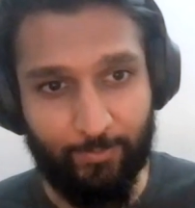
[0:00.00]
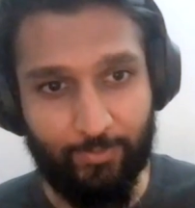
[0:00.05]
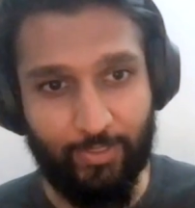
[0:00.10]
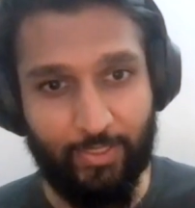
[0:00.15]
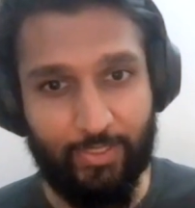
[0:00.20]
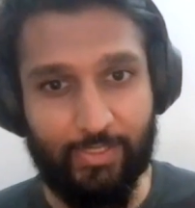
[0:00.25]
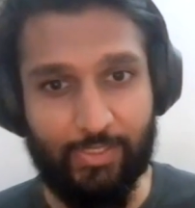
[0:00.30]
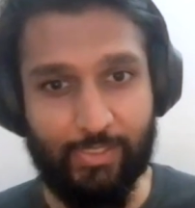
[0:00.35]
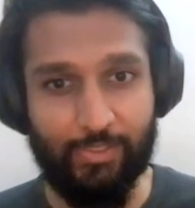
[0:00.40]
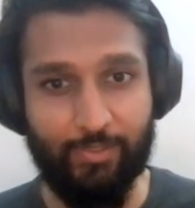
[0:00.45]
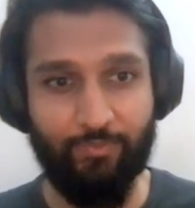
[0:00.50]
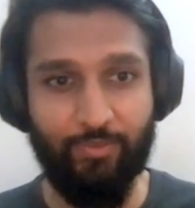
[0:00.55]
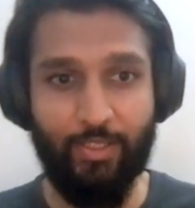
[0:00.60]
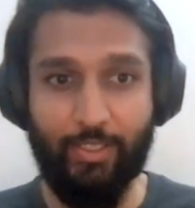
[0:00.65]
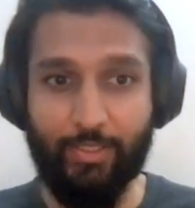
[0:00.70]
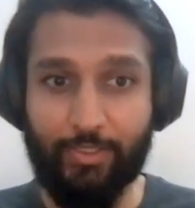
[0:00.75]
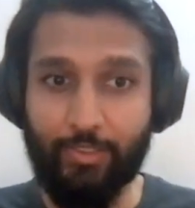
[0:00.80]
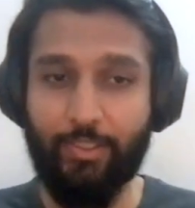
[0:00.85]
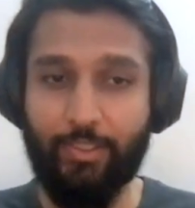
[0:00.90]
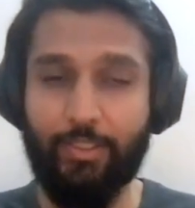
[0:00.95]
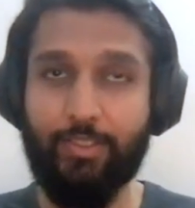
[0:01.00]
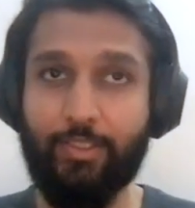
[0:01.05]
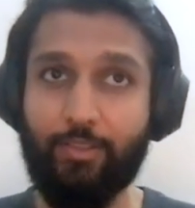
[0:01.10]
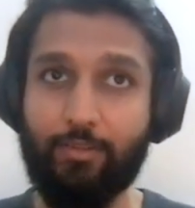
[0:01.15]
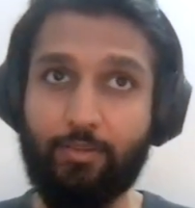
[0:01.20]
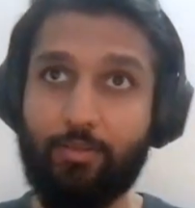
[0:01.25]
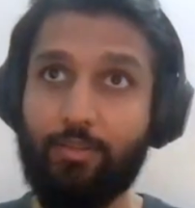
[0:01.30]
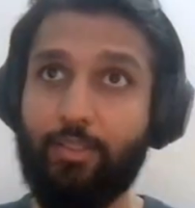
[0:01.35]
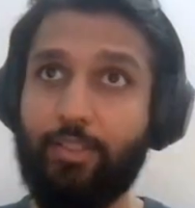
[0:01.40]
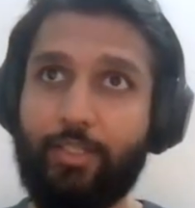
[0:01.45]
Right? We iterated
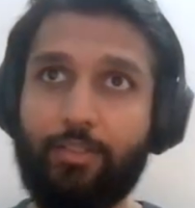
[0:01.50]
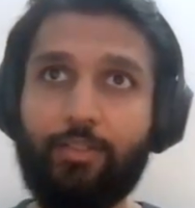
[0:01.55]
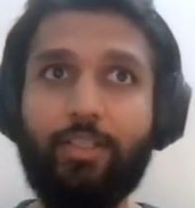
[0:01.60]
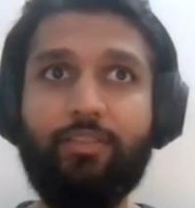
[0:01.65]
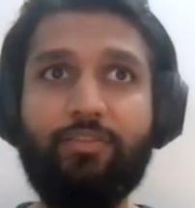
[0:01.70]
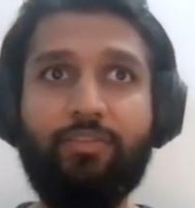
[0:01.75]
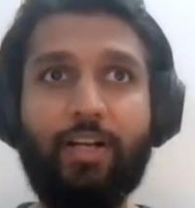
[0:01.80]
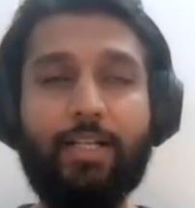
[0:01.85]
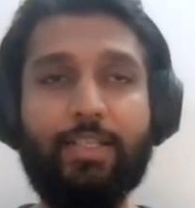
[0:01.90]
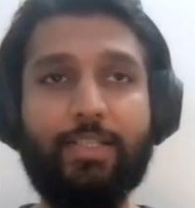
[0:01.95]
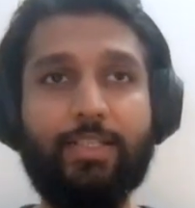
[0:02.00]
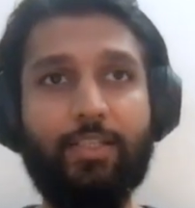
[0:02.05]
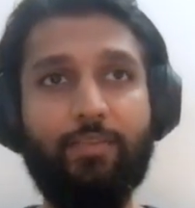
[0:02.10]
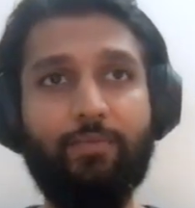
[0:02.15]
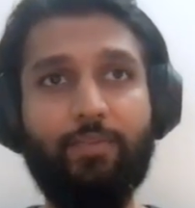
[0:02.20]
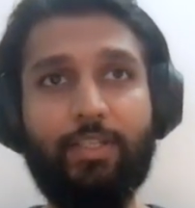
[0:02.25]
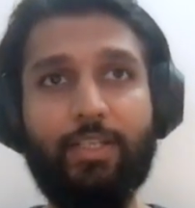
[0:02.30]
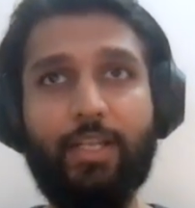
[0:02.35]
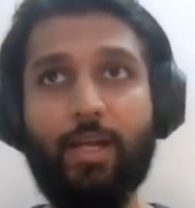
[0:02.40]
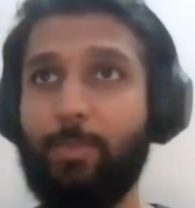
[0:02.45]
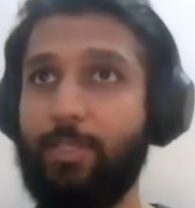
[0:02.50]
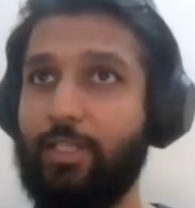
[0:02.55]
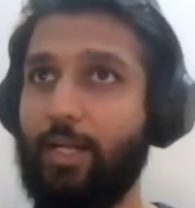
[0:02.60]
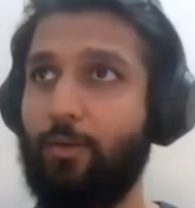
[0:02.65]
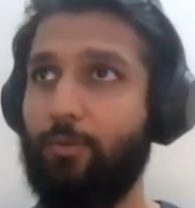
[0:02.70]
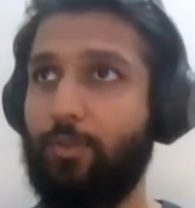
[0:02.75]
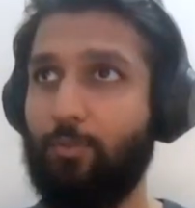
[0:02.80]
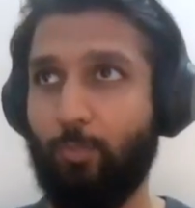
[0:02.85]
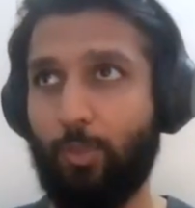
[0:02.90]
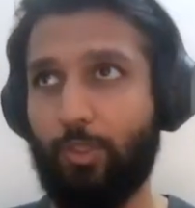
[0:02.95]
really really fast and we doubled
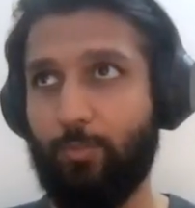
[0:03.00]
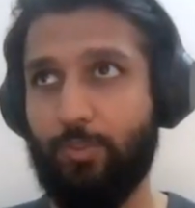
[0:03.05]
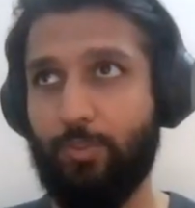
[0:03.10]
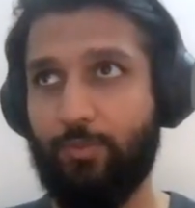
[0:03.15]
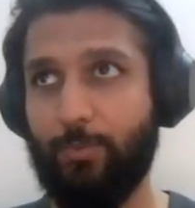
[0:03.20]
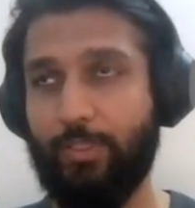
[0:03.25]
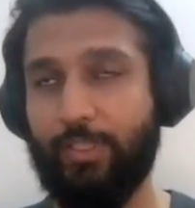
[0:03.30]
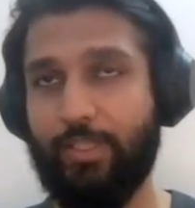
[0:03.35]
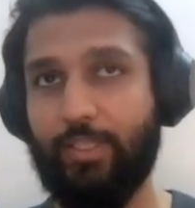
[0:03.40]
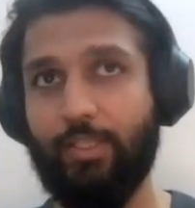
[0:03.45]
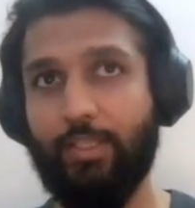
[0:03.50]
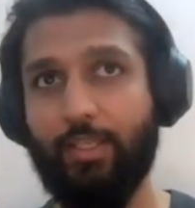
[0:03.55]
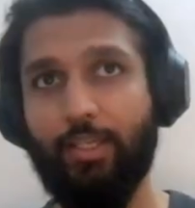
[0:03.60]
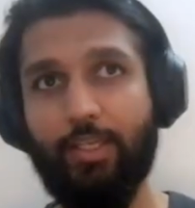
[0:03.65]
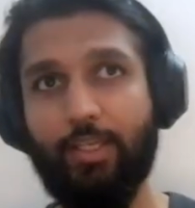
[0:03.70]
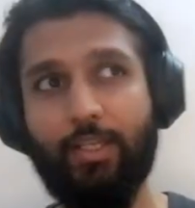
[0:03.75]
down on what was working.